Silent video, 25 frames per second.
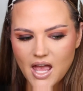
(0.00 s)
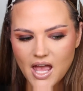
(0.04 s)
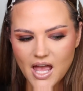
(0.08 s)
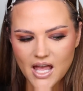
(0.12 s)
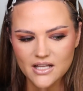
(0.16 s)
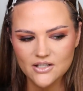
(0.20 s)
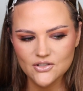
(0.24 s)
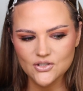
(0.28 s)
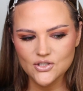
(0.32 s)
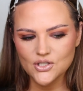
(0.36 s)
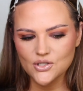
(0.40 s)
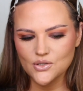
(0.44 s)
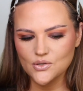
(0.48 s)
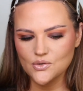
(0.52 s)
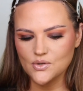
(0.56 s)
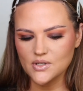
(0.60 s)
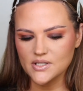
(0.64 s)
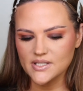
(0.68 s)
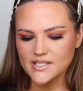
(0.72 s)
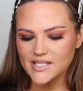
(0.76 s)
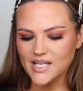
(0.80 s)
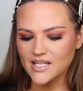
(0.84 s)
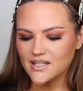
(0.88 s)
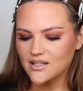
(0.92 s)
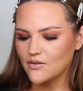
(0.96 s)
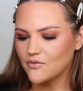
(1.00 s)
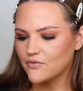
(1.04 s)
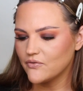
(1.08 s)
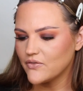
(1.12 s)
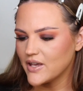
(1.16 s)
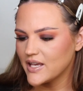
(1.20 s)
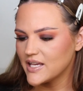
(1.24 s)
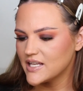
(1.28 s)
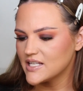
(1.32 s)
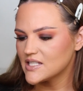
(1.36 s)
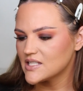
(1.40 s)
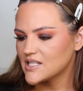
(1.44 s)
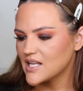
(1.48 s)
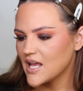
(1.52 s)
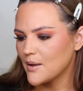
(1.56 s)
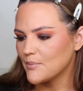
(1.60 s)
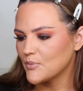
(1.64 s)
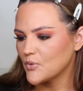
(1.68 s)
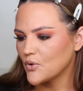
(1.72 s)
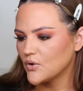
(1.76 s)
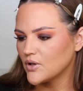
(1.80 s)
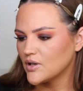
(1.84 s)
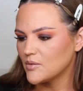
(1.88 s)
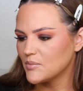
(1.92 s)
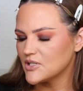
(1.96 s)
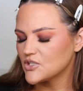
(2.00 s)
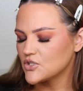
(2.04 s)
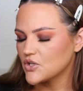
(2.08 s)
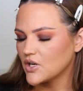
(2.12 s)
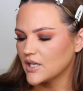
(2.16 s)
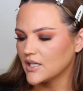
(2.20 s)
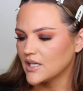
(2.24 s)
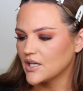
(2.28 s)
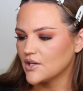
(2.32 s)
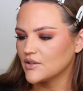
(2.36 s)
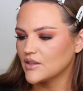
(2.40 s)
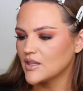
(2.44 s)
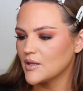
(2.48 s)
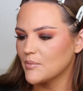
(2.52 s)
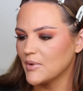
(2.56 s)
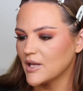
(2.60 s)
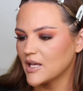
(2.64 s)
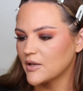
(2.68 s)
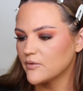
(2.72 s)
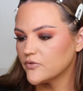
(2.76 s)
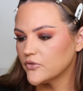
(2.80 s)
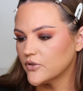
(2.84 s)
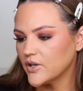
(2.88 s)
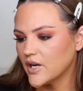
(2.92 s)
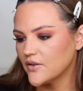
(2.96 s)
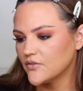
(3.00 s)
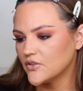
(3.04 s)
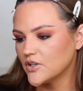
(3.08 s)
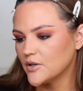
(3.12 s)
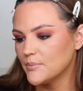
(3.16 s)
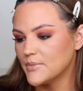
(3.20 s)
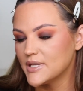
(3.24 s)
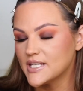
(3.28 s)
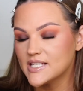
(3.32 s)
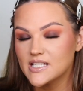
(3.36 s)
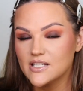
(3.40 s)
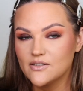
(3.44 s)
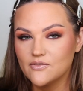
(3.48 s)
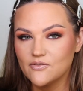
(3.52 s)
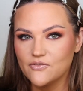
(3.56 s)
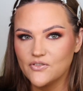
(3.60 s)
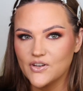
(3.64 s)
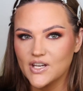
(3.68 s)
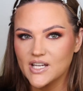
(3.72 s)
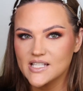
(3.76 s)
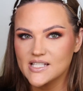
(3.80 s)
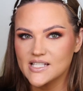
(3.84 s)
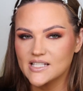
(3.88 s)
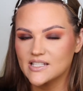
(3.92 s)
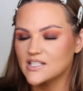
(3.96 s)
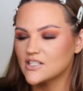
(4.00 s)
And to set the face, I'm going to be trying out the Makeup Forever Mist and Fix.